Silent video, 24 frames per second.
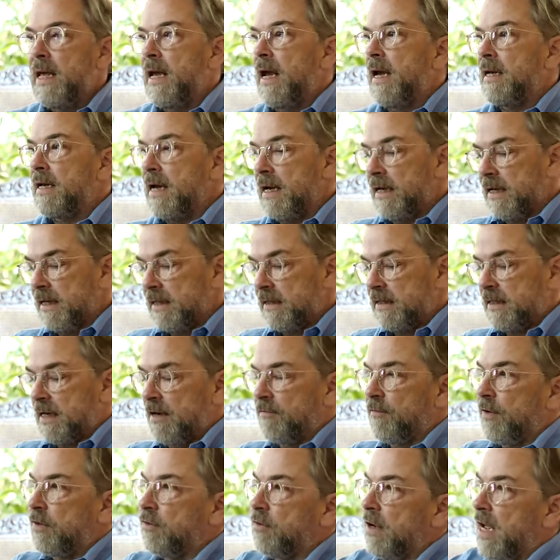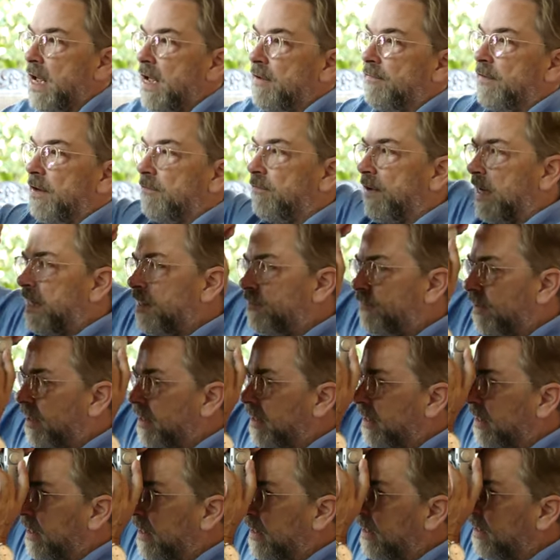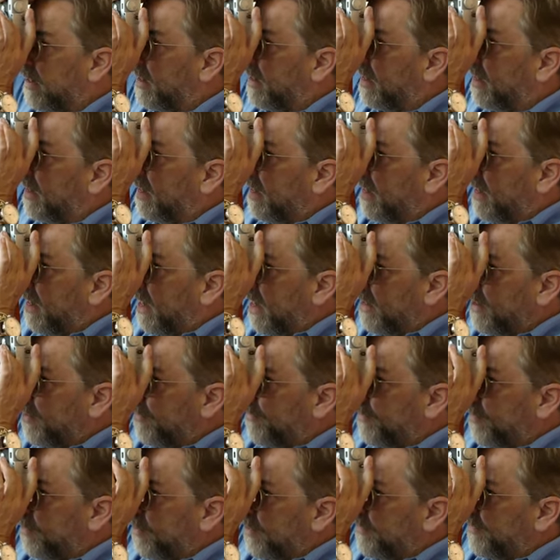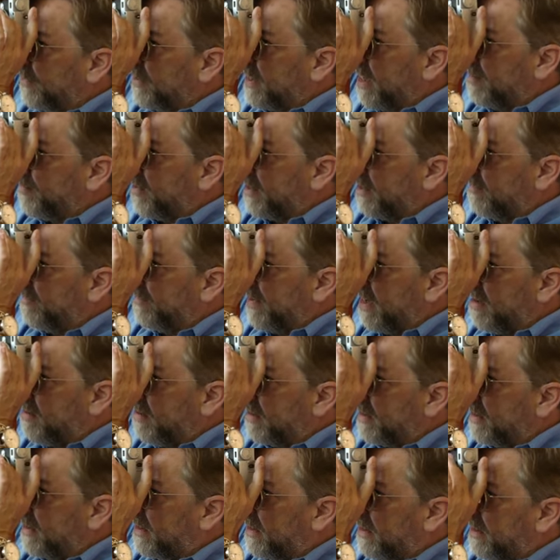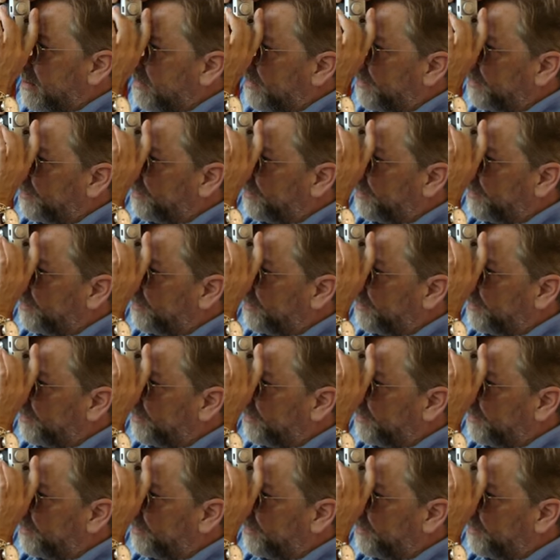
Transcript: And that is that when you have a rangefinder here and you focus, for example, on the flowers here,